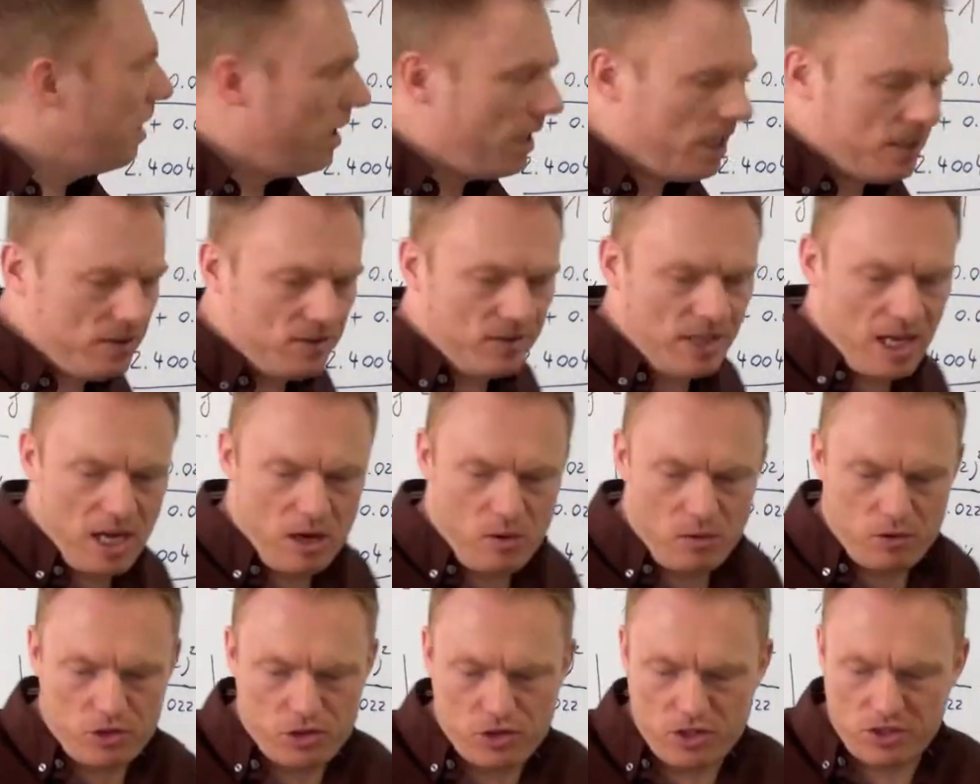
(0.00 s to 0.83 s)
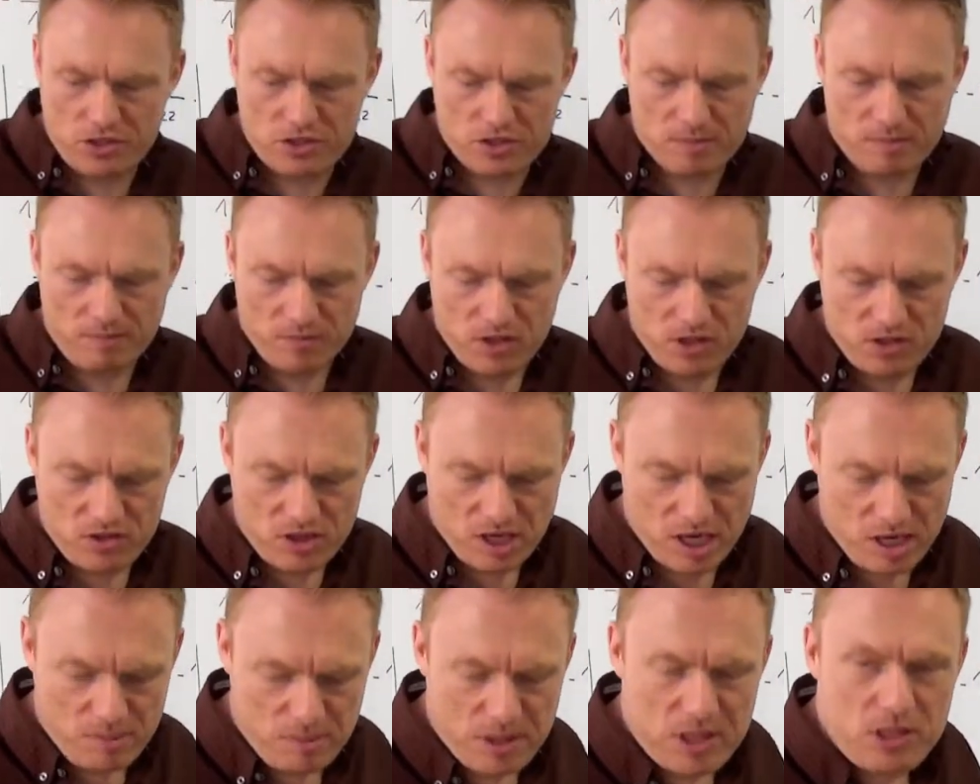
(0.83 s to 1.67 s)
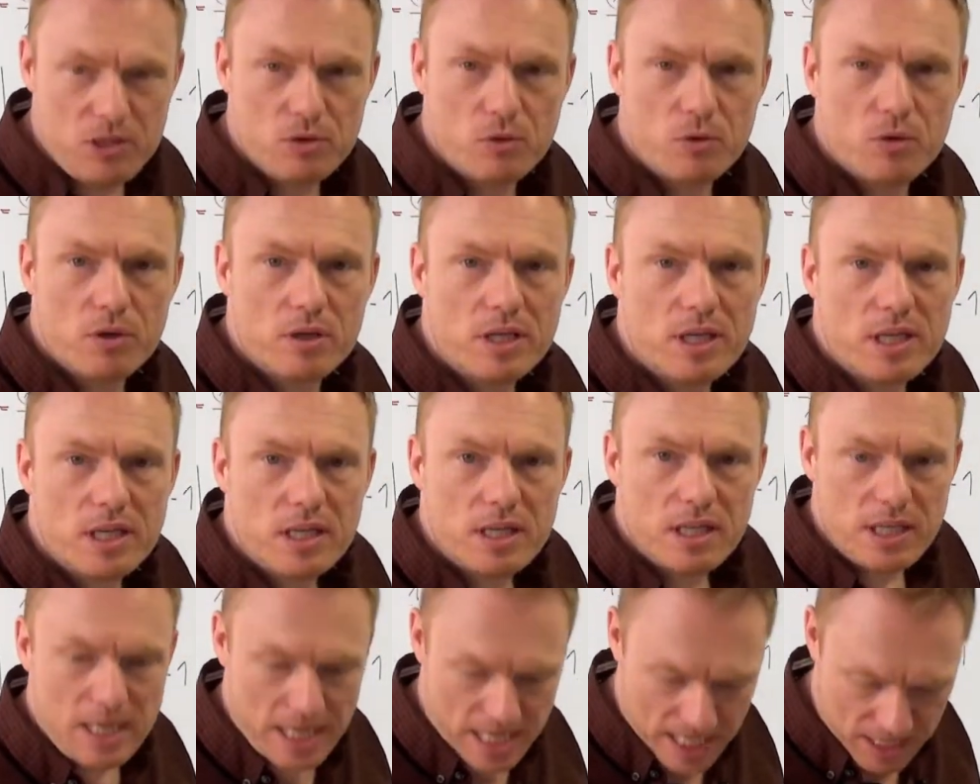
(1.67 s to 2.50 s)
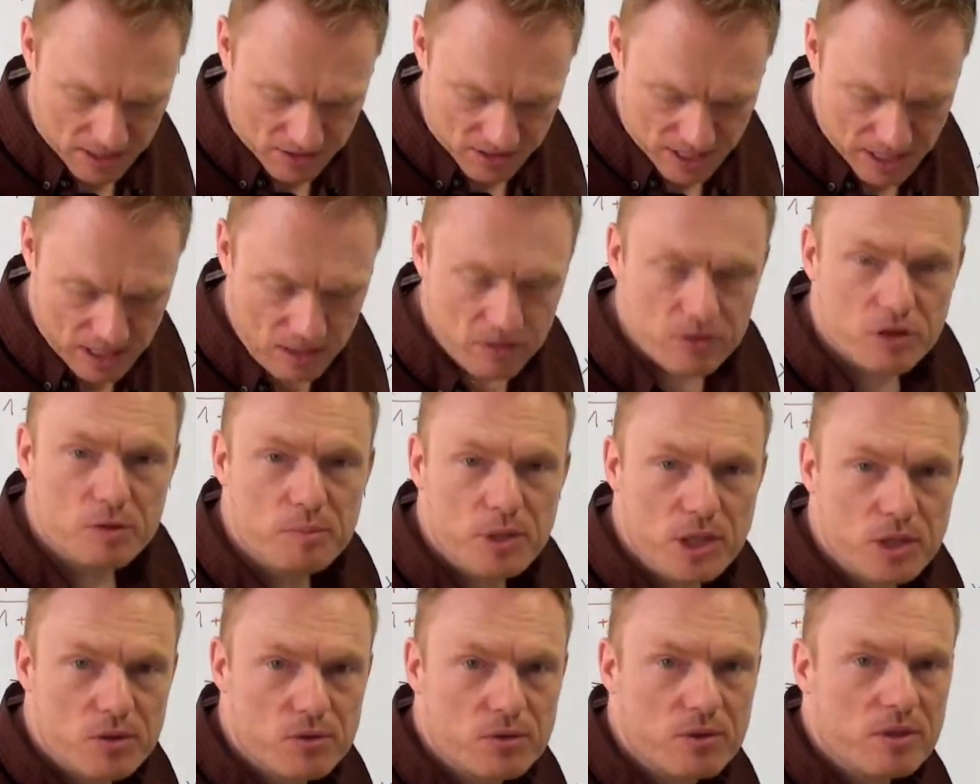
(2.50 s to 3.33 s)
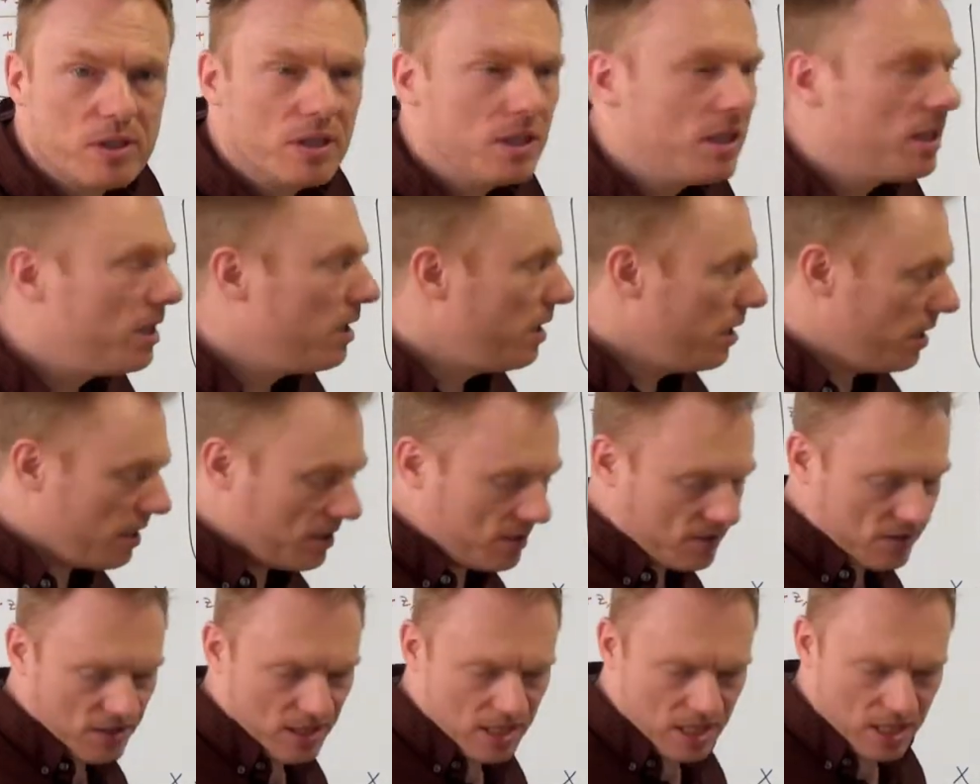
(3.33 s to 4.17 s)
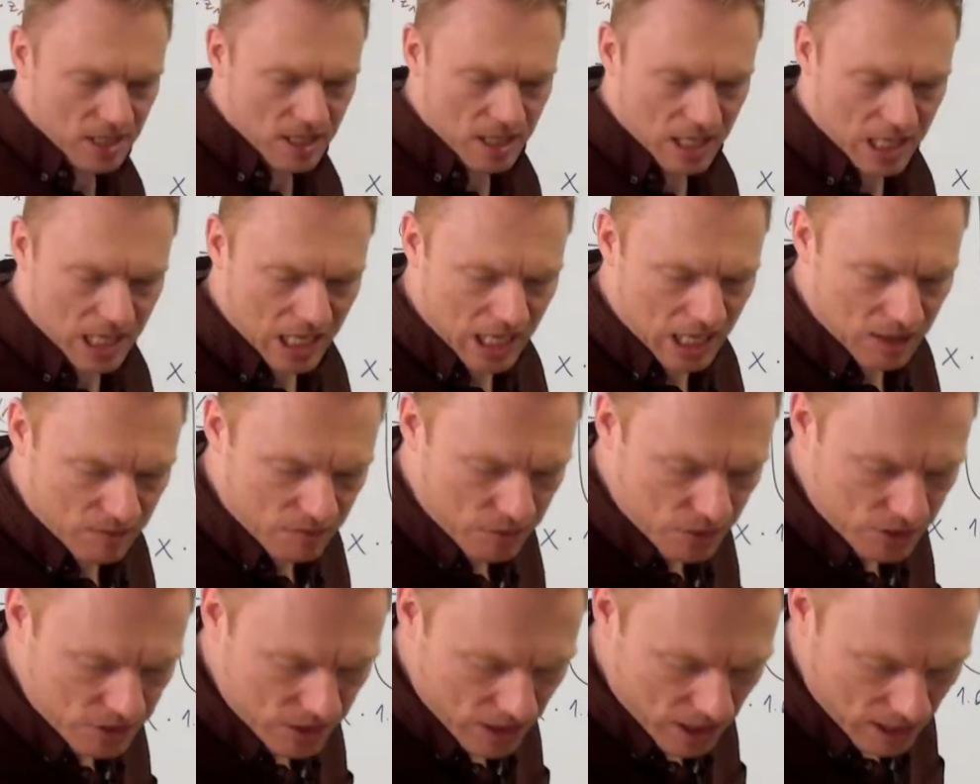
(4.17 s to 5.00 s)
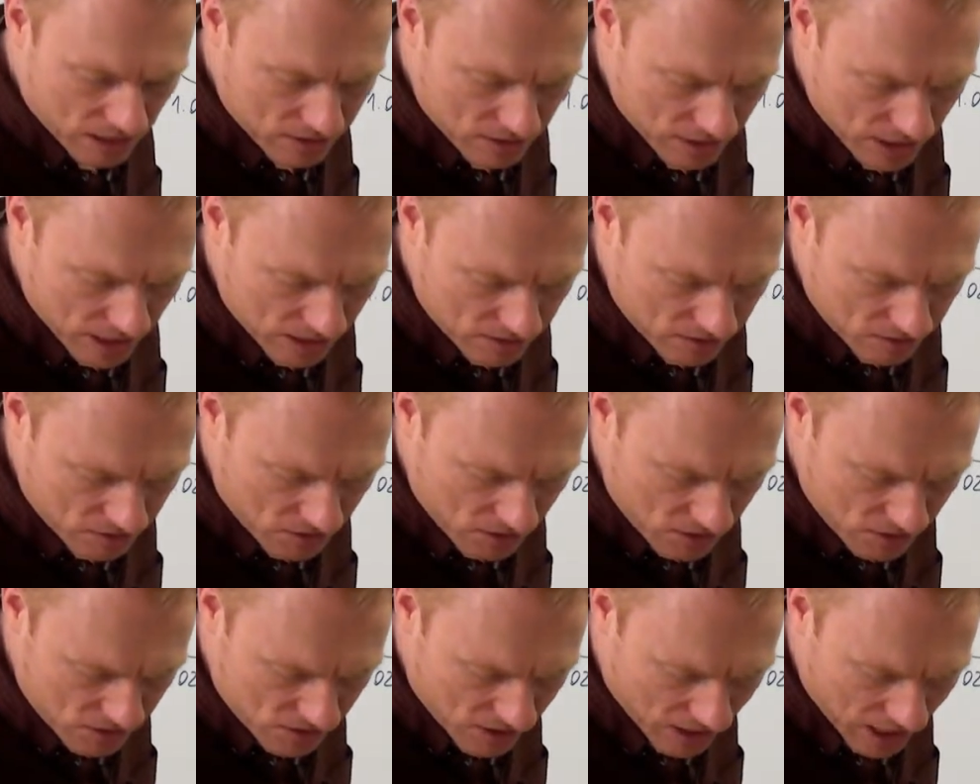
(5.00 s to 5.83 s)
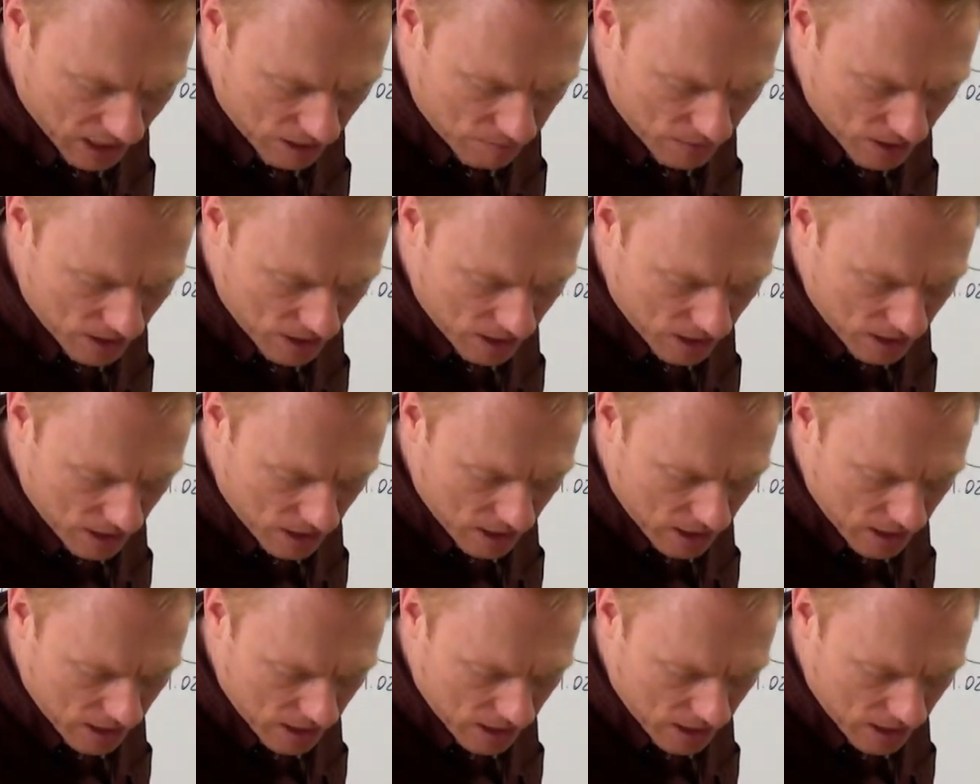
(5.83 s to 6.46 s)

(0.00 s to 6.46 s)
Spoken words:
And now just type in your handheld computer and see if or not it's the same.